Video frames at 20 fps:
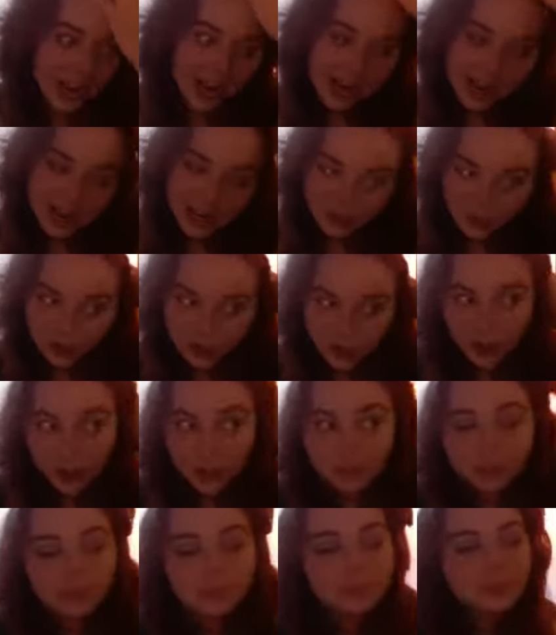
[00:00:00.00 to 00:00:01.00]
And
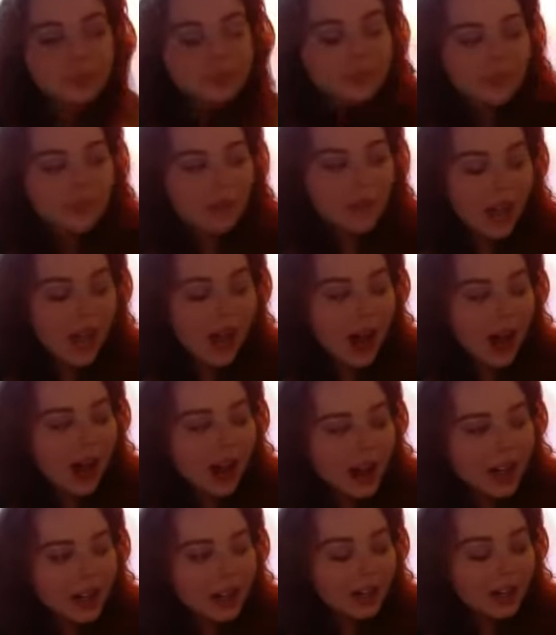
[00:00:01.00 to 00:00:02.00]
so
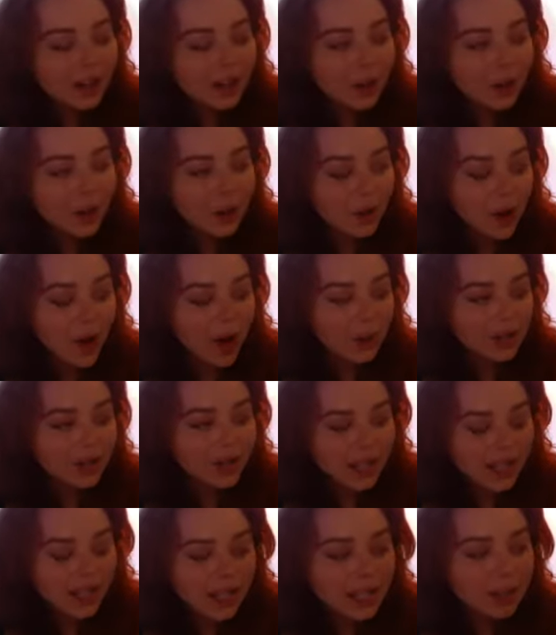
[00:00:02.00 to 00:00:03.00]
I was
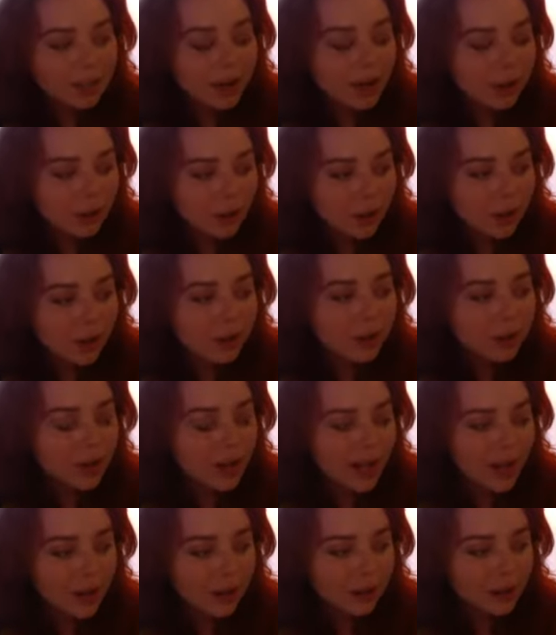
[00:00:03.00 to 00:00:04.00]
sitting in my room and
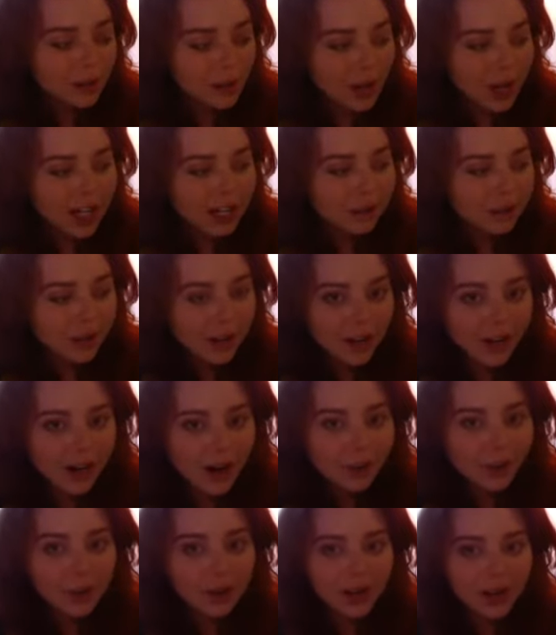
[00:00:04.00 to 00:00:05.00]
I was trying to figure
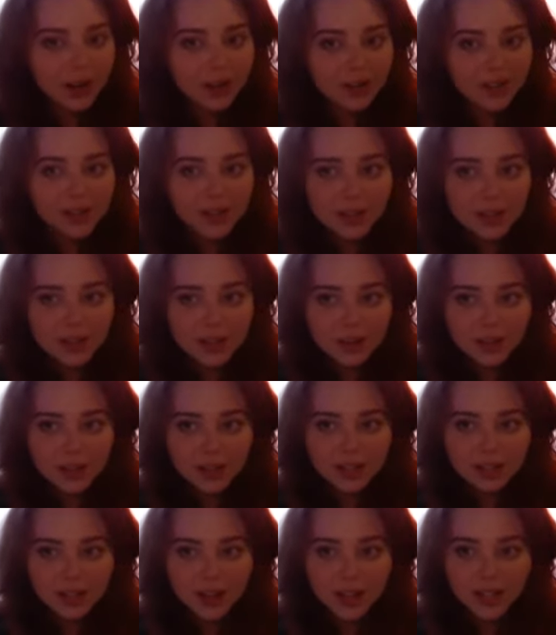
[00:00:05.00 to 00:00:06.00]
out what I was going to do with
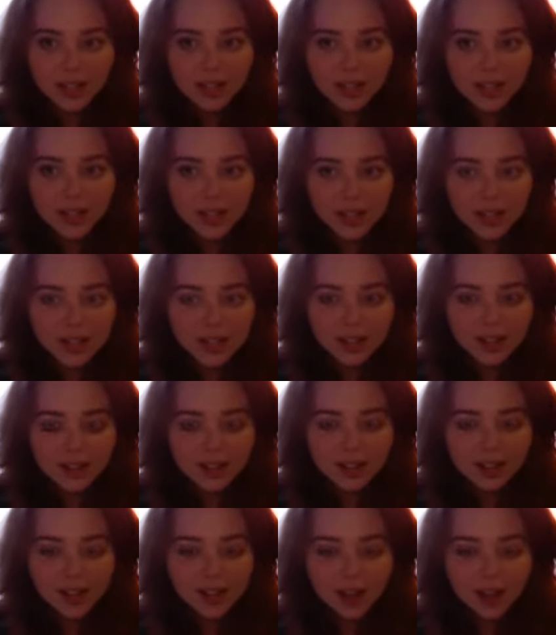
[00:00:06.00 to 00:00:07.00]
these concert tickets.